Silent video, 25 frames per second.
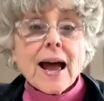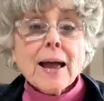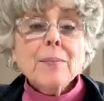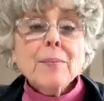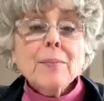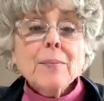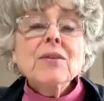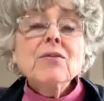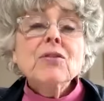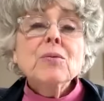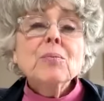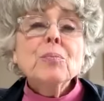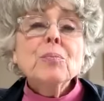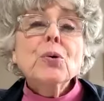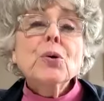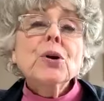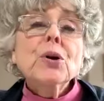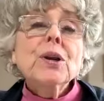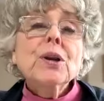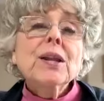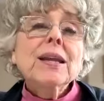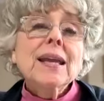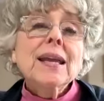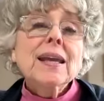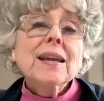I'm even
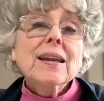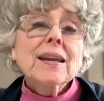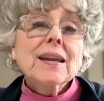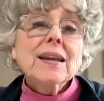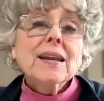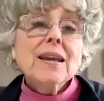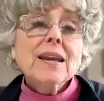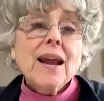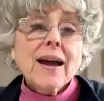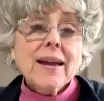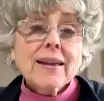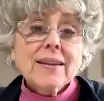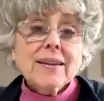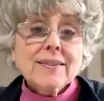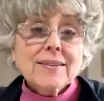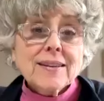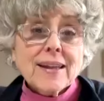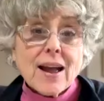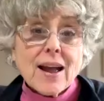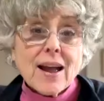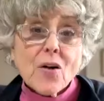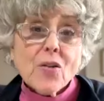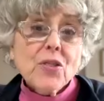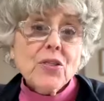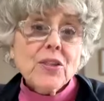putting in a nice,
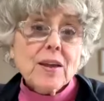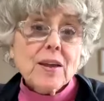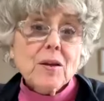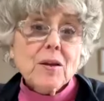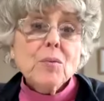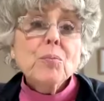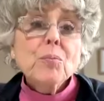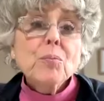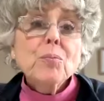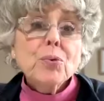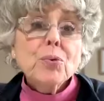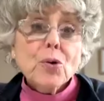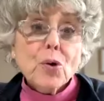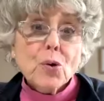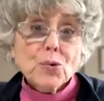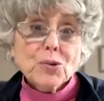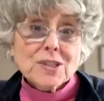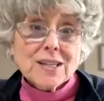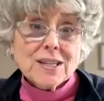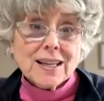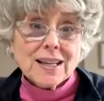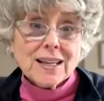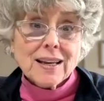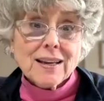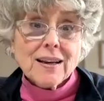healthy
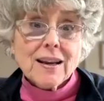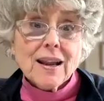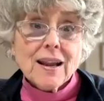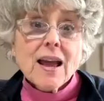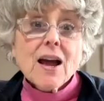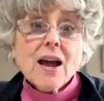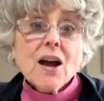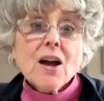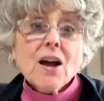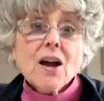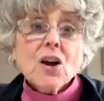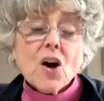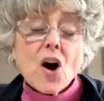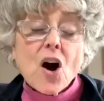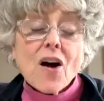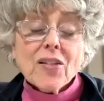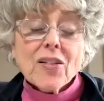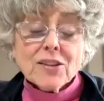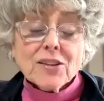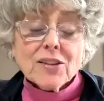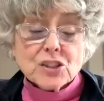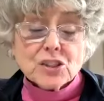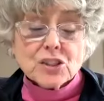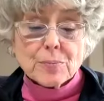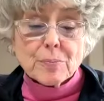protein
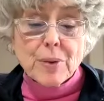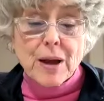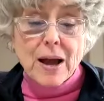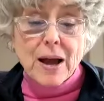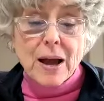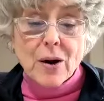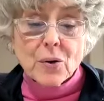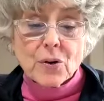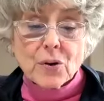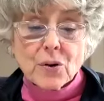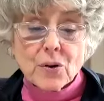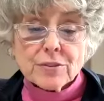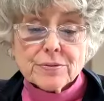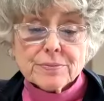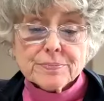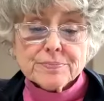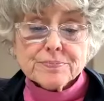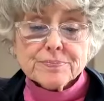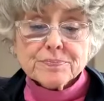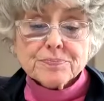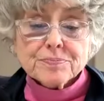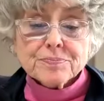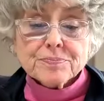collagen powder.